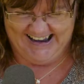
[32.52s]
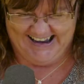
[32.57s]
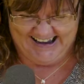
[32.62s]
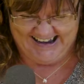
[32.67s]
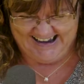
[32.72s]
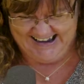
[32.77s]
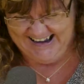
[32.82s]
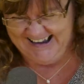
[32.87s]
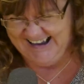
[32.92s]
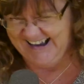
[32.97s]

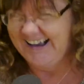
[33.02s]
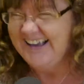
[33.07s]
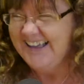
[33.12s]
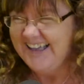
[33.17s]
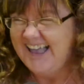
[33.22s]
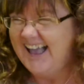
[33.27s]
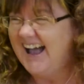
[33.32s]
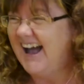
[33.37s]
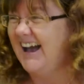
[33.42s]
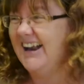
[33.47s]

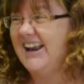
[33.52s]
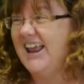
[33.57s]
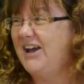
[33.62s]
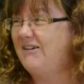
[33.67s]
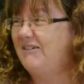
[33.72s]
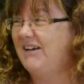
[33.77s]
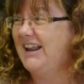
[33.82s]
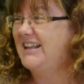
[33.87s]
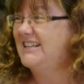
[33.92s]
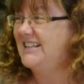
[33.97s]
I know
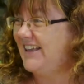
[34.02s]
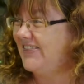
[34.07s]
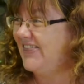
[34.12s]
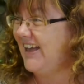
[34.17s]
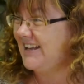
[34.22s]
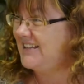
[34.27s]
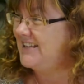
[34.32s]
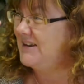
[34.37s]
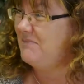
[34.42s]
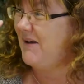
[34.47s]
when I said
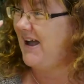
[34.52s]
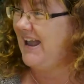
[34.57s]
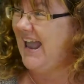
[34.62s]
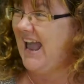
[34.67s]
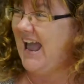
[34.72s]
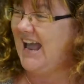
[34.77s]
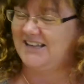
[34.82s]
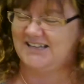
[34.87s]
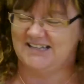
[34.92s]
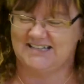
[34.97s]
that in my
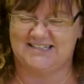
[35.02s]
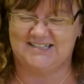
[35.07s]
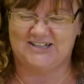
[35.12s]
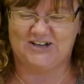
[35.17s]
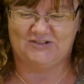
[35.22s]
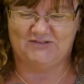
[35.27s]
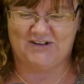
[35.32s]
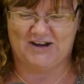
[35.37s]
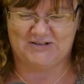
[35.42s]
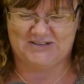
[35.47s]
head and
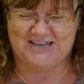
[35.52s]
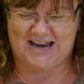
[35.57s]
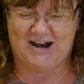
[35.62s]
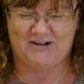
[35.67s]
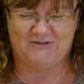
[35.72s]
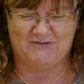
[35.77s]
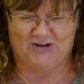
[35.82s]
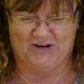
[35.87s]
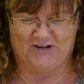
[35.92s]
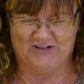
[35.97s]
still wrote it
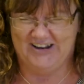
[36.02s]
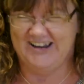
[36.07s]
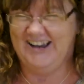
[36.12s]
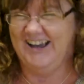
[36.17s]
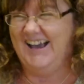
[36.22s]
out wrong.